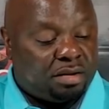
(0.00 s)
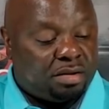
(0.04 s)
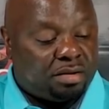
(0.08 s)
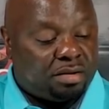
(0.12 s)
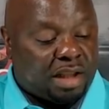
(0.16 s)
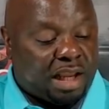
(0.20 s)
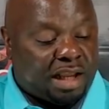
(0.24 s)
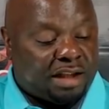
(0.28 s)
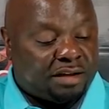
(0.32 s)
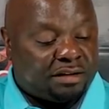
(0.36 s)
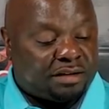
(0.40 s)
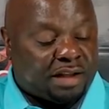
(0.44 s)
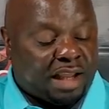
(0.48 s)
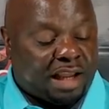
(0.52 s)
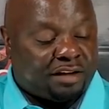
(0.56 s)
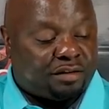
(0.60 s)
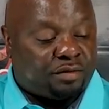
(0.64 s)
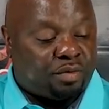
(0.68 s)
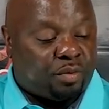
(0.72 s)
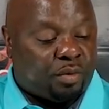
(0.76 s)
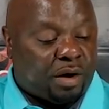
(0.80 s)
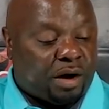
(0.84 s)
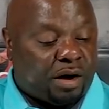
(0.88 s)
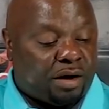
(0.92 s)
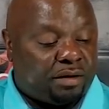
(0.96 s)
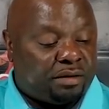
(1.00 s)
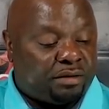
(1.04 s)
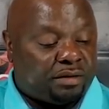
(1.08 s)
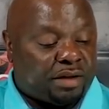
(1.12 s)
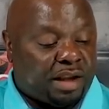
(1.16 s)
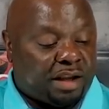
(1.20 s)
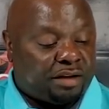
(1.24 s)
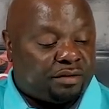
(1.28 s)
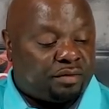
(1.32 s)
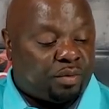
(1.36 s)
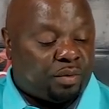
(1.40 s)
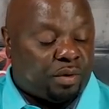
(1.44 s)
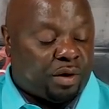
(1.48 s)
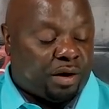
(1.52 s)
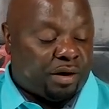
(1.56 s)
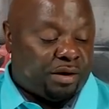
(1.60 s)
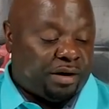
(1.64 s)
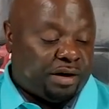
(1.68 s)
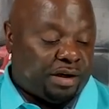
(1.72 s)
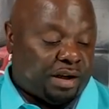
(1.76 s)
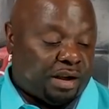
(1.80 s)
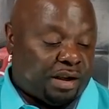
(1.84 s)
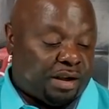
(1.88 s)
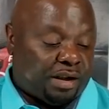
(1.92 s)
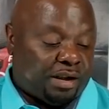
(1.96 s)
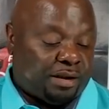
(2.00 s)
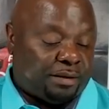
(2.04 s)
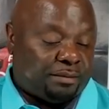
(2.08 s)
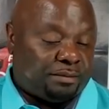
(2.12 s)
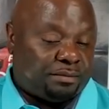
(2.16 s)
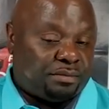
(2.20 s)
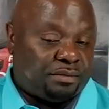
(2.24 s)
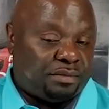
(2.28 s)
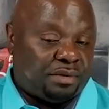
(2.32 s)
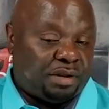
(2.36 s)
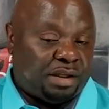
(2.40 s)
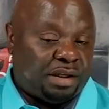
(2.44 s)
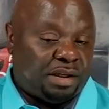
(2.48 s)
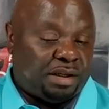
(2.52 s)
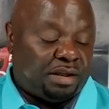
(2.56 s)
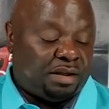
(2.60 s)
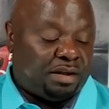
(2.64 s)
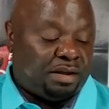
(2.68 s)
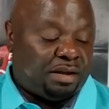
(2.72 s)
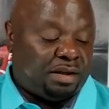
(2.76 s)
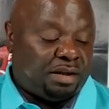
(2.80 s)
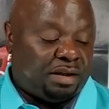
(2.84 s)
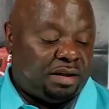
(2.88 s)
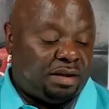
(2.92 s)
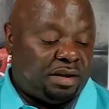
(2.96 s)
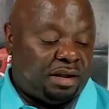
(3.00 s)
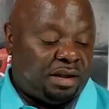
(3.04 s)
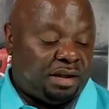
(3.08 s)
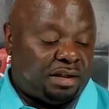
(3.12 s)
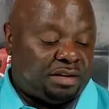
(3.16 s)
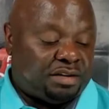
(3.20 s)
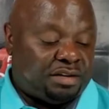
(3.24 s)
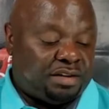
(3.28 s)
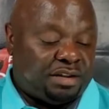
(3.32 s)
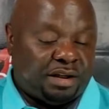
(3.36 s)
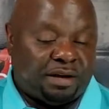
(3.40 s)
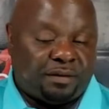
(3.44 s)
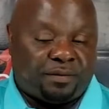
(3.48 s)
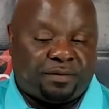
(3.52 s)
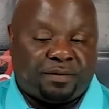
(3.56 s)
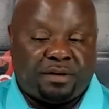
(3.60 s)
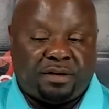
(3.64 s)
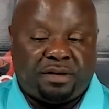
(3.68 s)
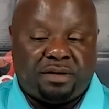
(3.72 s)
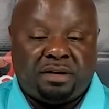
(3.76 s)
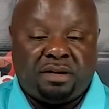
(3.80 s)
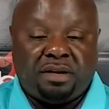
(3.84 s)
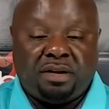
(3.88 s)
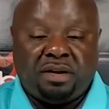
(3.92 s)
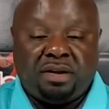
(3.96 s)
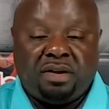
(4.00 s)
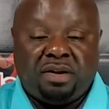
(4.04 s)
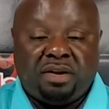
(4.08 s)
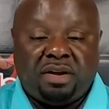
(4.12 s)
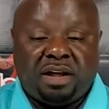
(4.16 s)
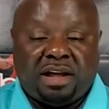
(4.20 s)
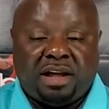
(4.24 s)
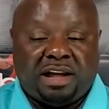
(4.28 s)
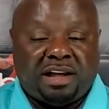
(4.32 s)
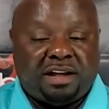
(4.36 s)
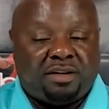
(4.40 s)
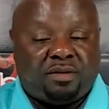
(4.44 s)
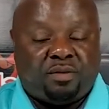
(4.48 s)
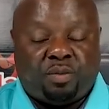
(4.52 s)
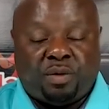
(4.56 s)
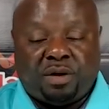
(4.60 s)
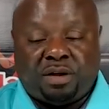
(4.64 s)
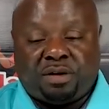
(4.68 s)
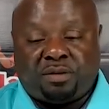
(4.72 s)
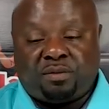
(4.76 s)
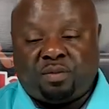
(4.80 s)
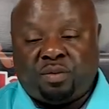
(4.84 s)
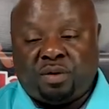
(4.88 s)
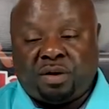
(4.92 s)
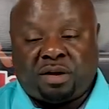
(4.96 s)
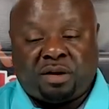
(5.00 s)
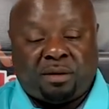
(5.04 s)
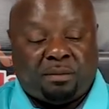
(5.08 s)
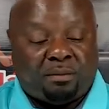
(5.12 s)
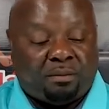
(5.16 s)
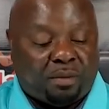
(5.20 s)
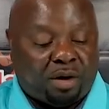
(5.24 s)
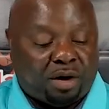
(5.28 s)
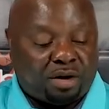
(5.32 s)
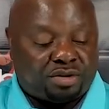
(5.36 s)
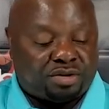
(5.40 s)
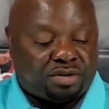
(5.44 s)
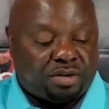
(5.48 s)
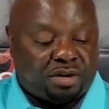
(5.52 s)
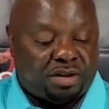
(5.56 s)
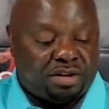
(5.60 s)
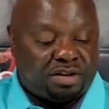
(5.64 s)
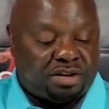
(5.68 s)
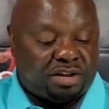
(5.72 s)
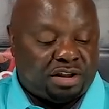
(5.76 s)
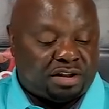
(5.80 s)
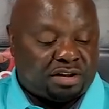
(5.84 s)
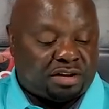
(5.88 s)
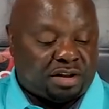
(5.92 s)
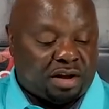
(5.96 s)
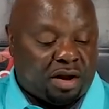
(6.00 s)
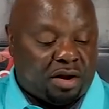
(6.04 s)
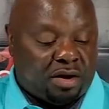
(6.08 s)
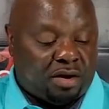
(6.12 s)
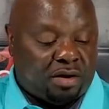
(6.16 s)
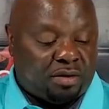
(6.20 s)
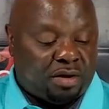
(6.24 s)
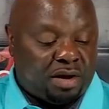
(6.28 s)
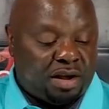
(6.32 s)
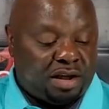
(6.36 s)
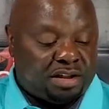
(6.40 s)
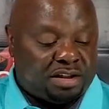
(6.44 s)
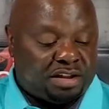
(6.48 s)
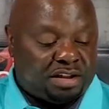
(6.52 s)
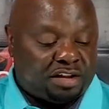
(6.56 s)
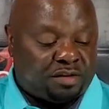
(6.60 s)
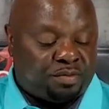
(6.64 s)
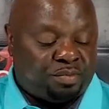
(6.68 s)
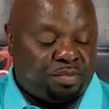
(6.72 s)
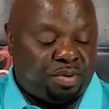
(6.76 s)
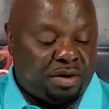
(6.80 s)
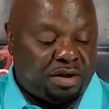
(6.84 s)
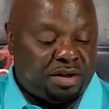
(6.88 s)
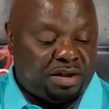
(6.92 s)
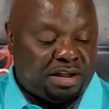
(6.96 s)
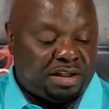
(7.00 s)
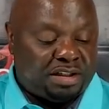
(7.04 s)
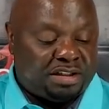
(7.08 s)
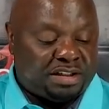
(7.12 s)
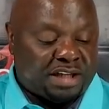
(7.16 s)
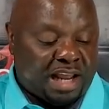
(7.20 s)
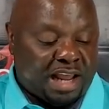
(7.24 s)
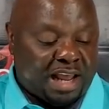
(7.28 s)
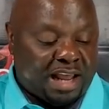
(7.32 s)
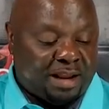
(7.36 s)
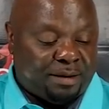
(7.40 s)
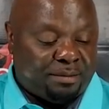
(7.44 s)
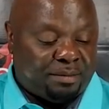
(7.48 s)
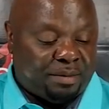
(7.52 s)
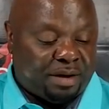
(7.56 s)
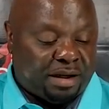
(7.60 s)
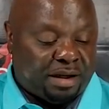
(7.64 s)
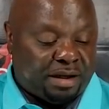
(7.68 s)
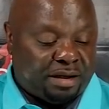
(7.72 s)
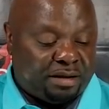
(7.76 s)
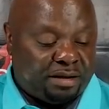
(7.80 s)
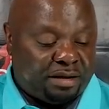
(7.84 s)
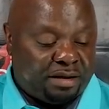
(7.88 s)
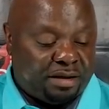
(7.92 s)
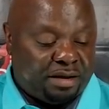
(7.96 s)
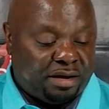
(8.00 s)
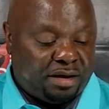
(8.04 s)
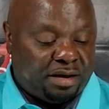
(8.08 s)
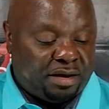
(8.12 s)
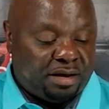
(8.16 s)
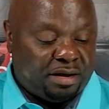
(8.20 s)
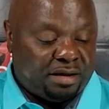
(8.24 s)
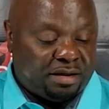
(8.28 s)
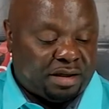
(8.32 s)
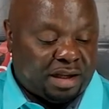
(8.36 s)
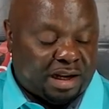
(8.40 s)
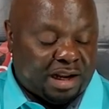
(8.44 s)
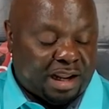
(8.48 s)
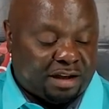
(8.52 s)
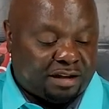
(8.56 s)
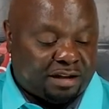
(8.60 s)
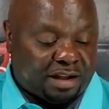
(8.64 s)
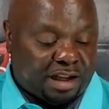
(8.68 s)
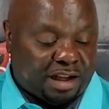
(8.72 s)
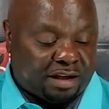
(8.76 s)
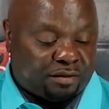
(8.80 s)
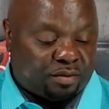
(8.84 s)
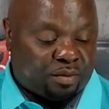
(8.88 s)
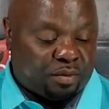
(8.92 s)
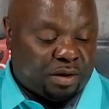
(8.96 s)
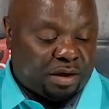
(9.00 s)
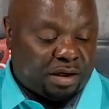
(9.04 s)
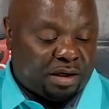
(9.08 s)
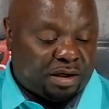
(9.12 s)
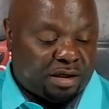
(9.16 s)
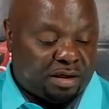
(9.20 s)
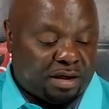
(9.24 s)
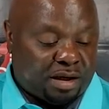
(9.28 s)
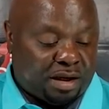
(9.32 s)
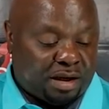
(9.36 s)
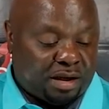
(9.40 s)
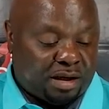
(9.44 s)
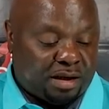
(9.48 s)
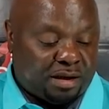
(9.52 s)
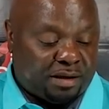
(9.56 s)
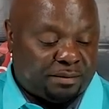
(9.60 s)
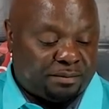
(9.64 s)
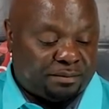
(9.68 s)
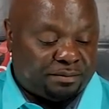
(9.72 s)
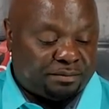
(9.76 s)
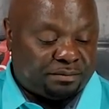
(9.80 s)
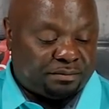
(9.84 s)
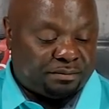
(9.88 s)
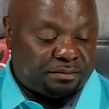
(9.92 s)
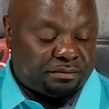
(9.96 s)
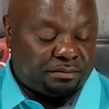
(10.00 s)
that that's where that's where it um it it's different it what what commercial is just all it's just putting the time in. That, that's what it um